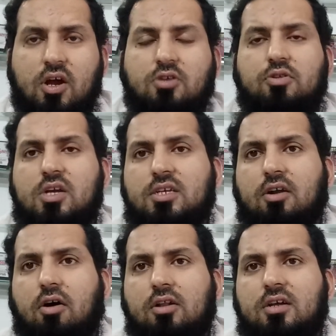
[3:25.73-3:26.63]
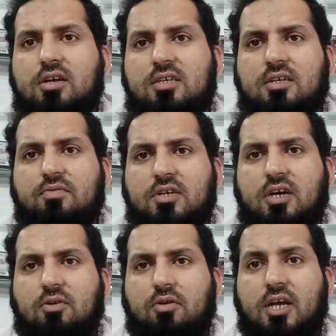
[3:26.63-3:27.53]
So these are all the reasons which
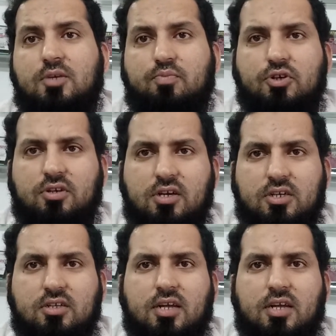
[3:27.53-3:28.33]
are known as push reasons,